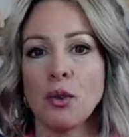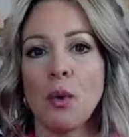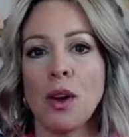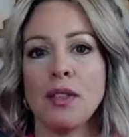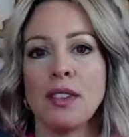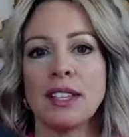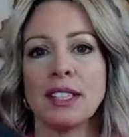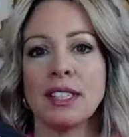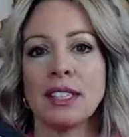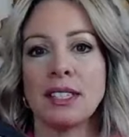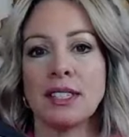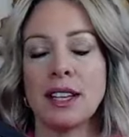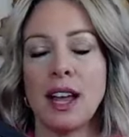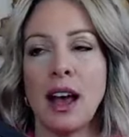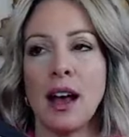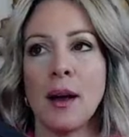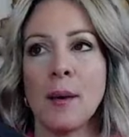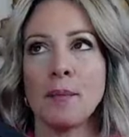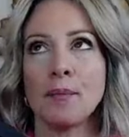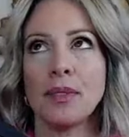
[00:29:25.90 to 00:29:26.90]
the one that's
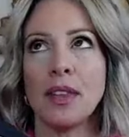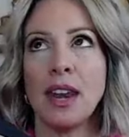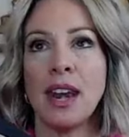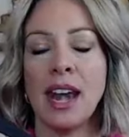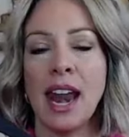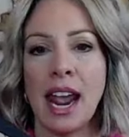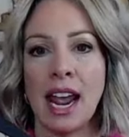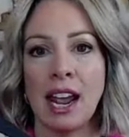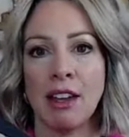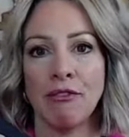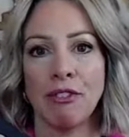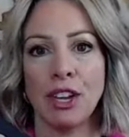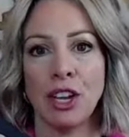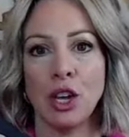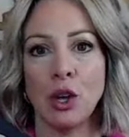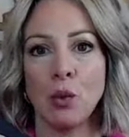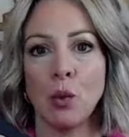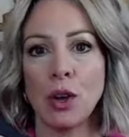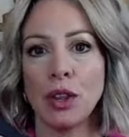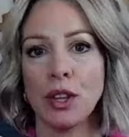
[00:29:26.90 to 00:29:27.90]

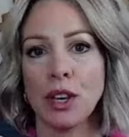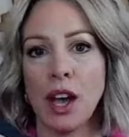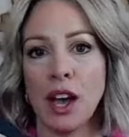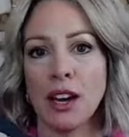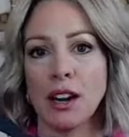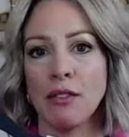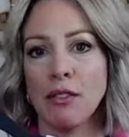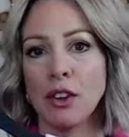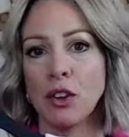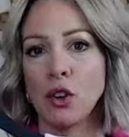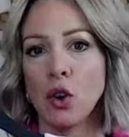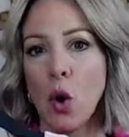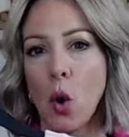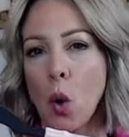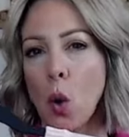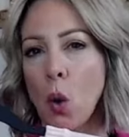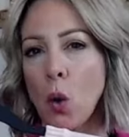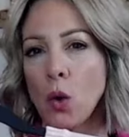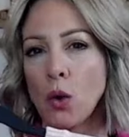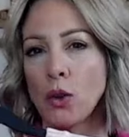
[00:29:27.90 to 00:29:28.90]
navy with kind of a
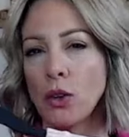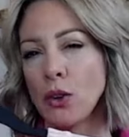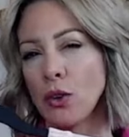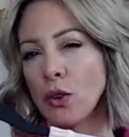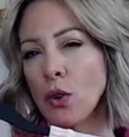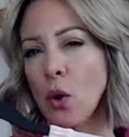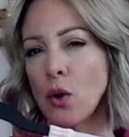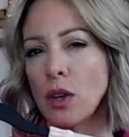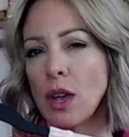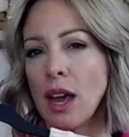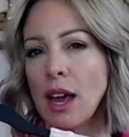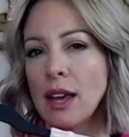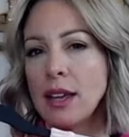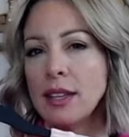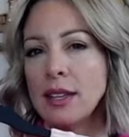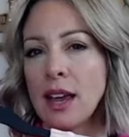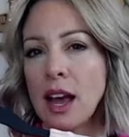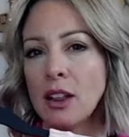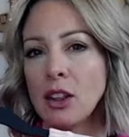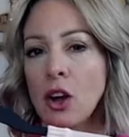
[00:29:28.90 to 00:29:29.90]
gold or
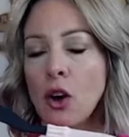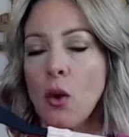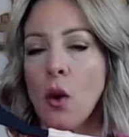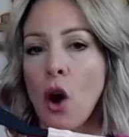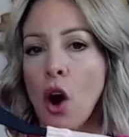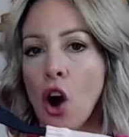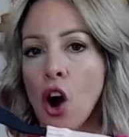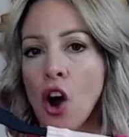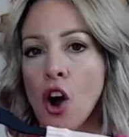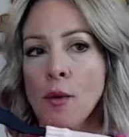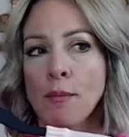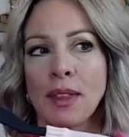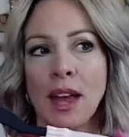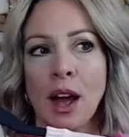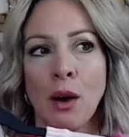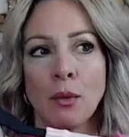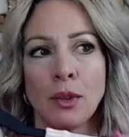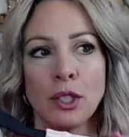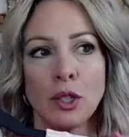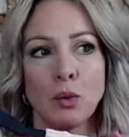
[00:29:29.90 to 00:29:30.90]
yellow arm.
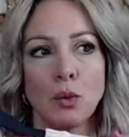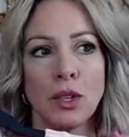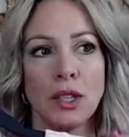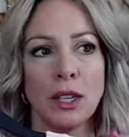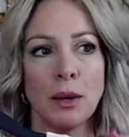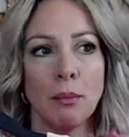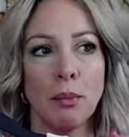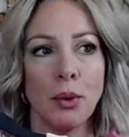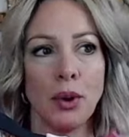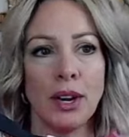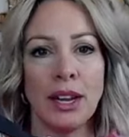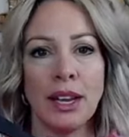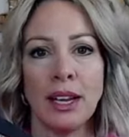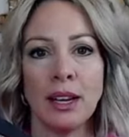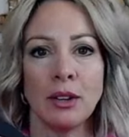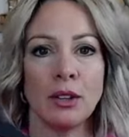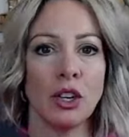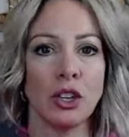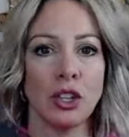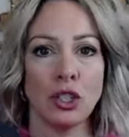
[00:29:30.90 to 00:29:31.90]
That one's really pretty
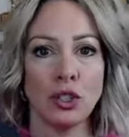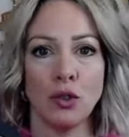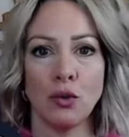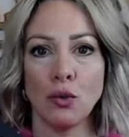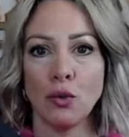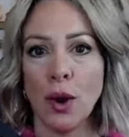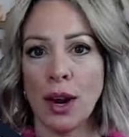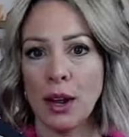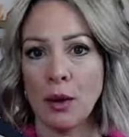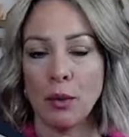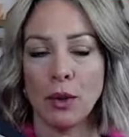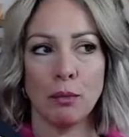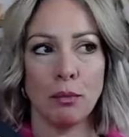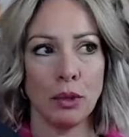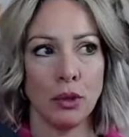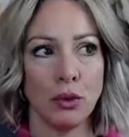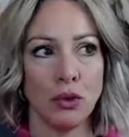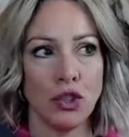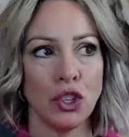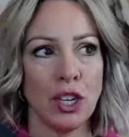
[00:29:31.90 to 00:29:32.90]
and looks great with
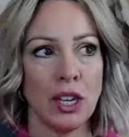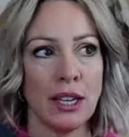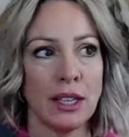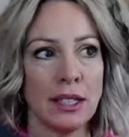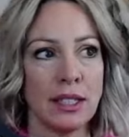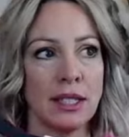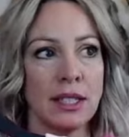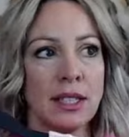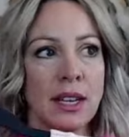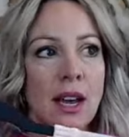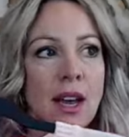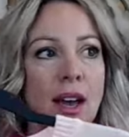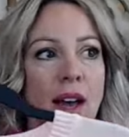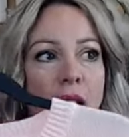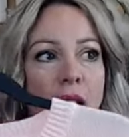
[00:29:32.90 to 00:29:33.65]
blue jeans.